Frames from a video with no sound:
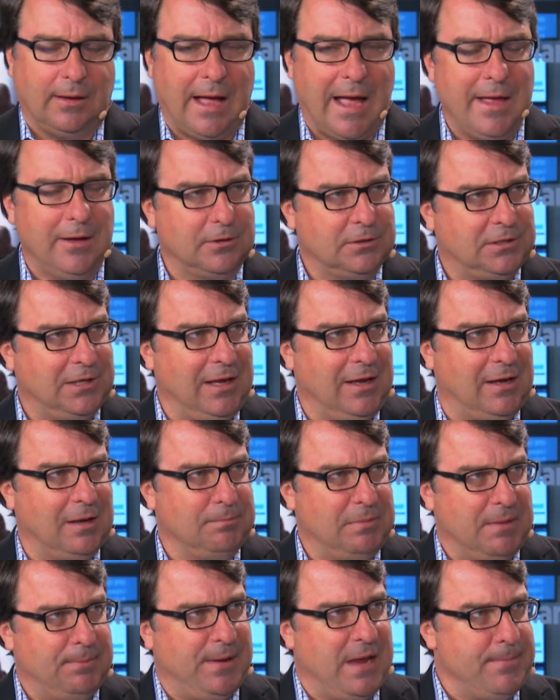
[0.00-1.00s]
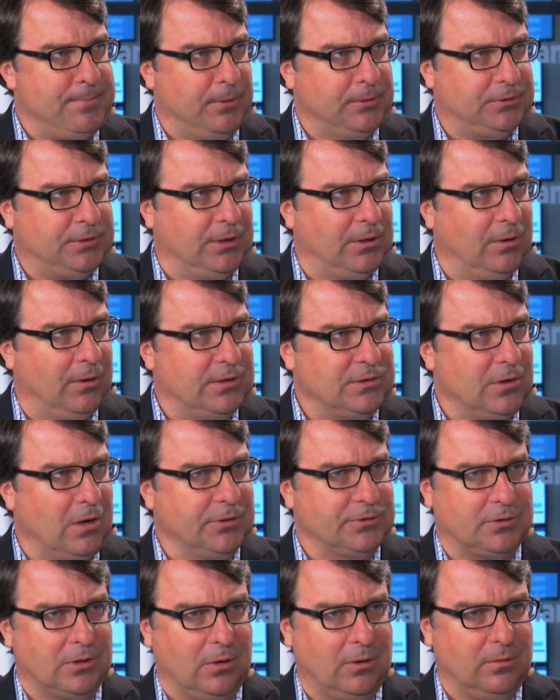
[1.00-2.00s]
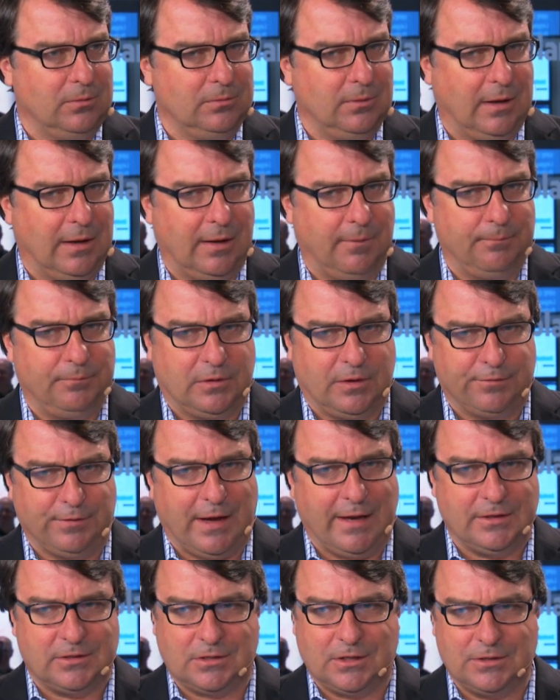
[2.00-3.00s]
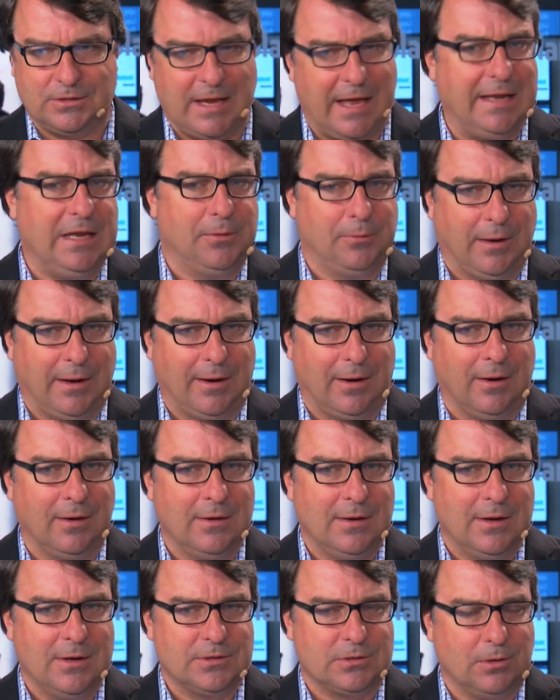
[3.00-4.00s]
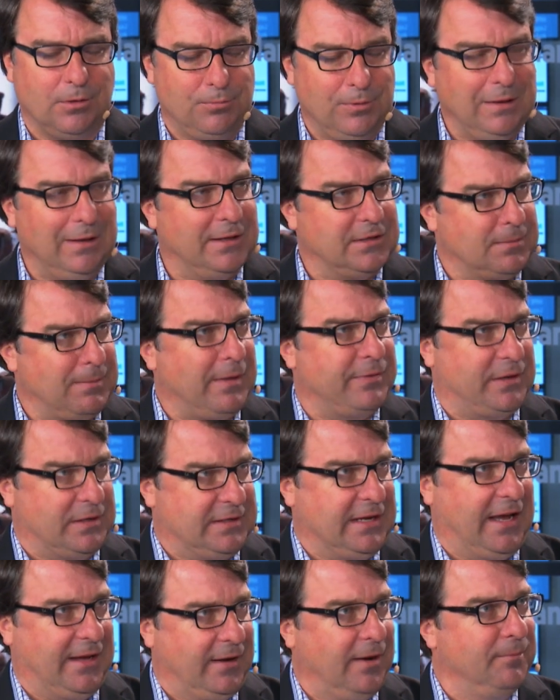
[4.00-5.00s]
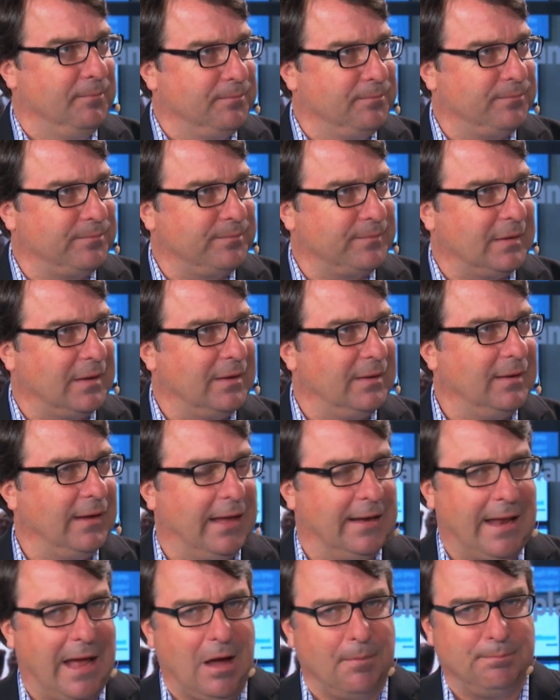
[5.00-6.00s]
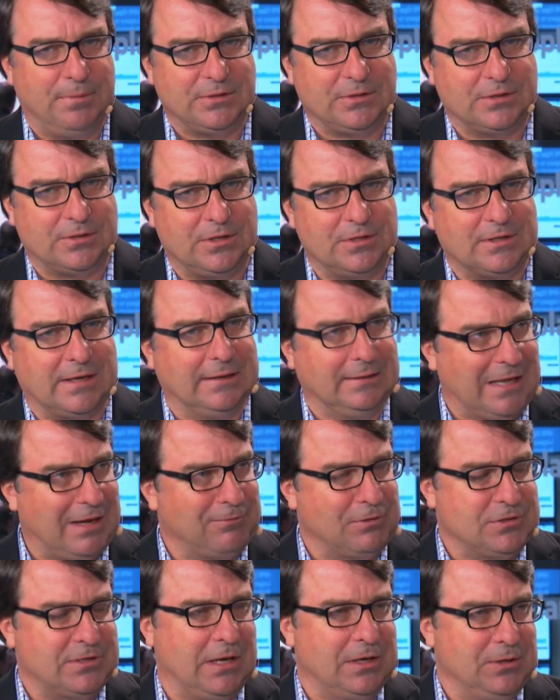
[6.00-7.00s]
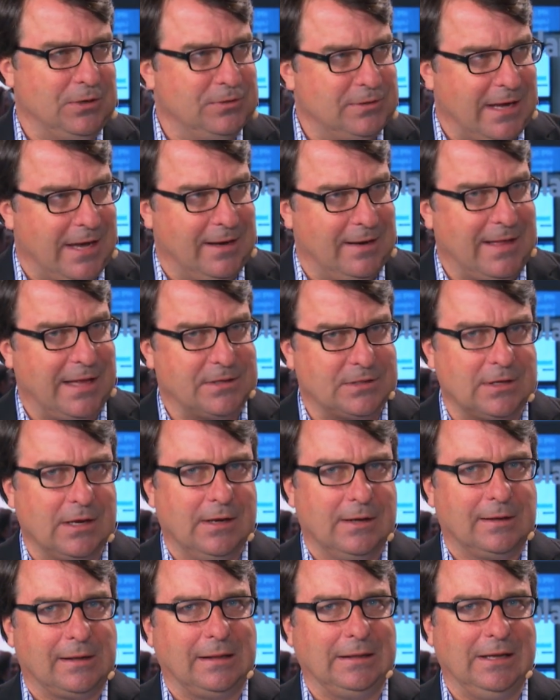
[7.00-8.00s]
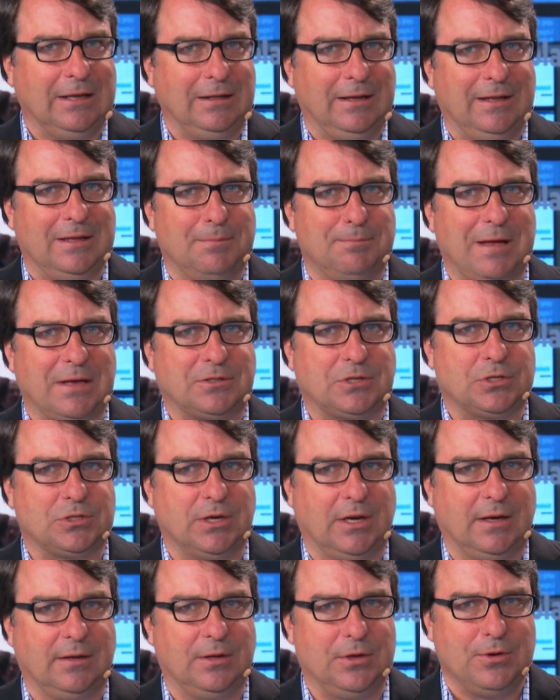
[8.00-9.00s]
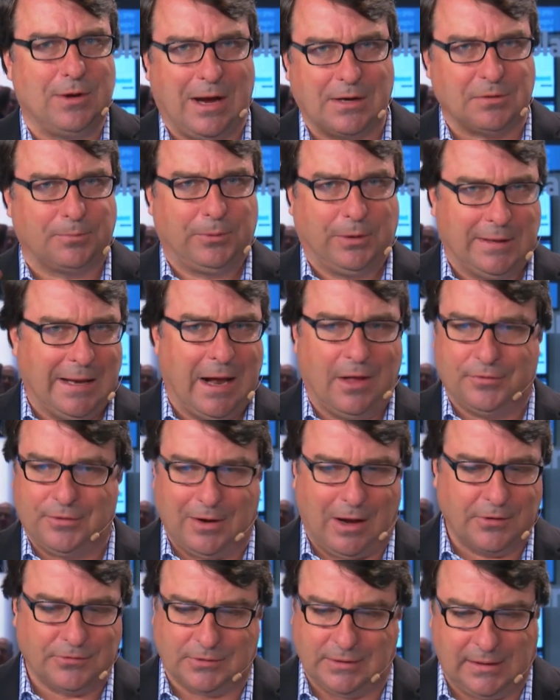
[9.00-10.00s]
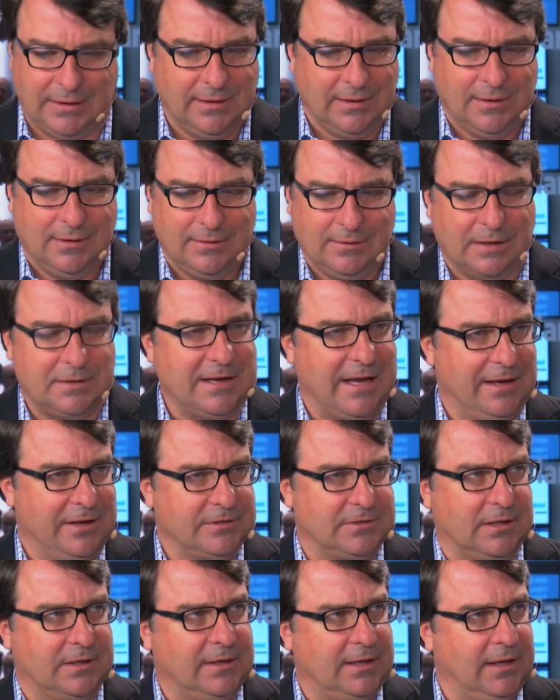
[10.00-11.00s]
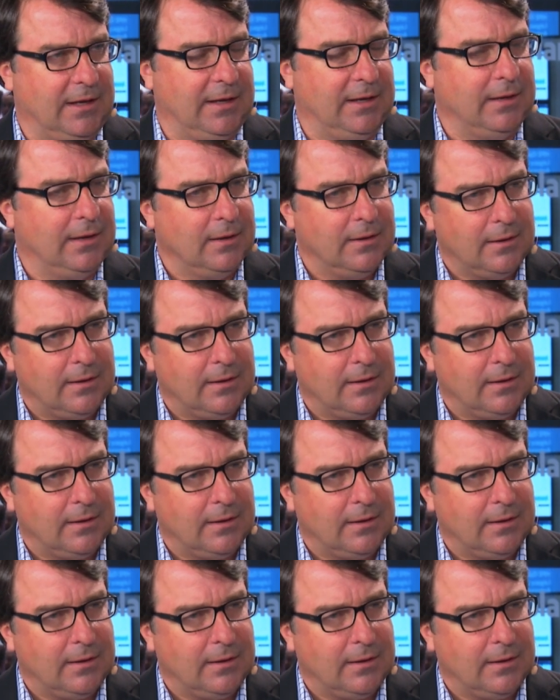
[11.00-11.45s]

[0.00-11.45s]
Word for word: IoT can be people too. It's also devices anywhere. So it really is about the data and how businesses can leverage that new data. And that's clearly in the messaging that you guys are putting out there. Obviously, the data is the key.